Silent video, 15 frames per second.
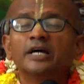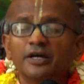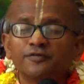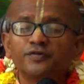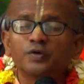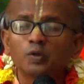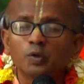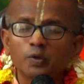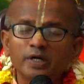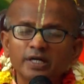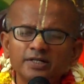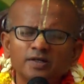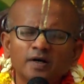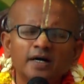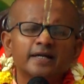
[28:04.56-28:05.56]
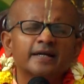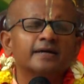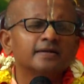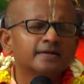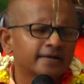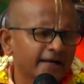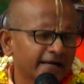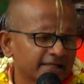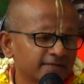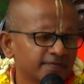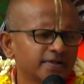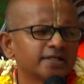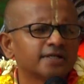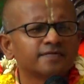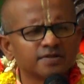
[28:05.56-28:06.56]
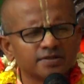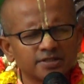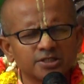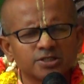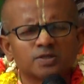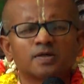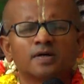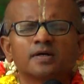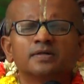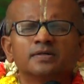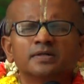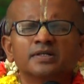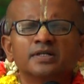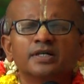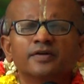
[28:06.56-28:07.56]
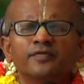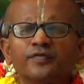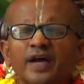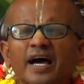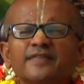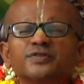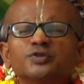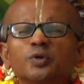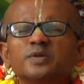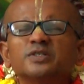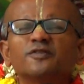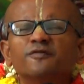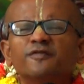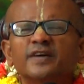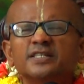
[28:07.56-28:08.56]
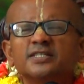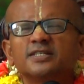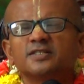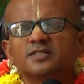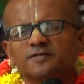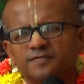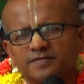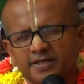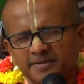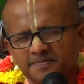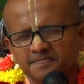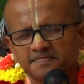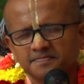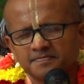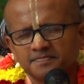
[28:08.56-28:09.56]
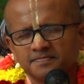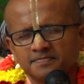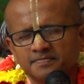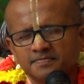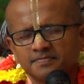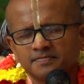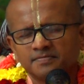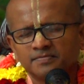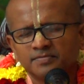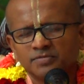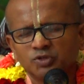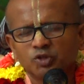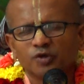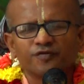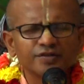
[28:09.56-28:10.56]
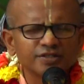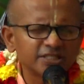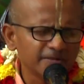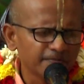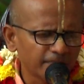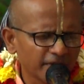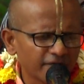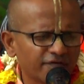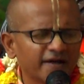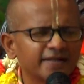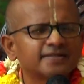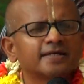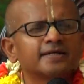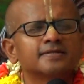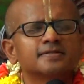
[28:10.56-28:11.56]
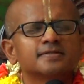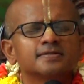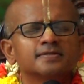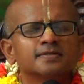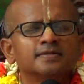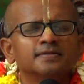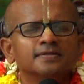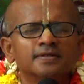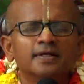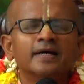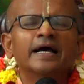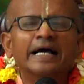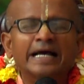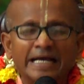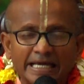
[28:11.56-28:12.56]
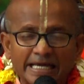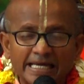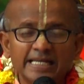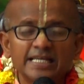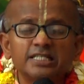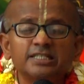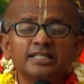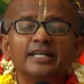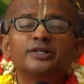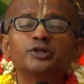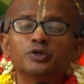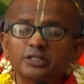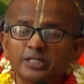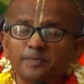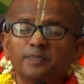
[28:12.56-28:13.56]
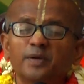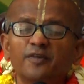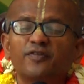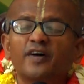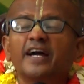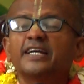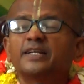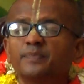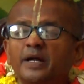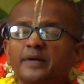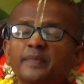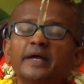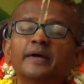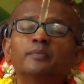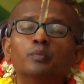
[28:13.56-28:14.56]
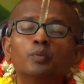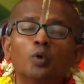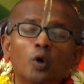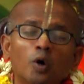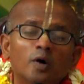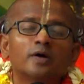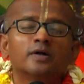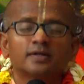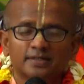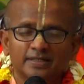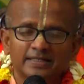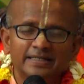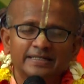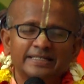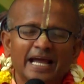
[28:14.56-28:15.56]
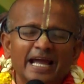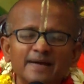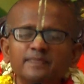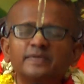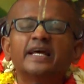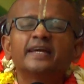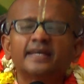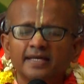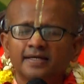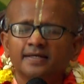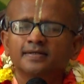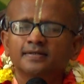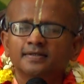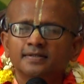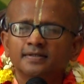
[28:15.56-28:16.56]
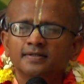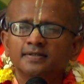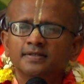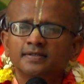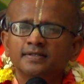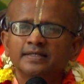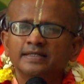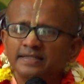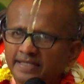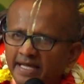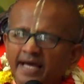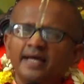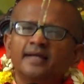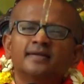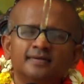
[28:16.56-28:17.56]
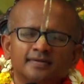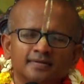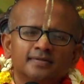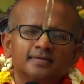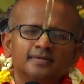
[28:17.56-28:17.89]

if you look into our regular activity, even in ISKCON, we have so much of wastage of time. So if you simplify things, initially to simplify it may be more time taking, then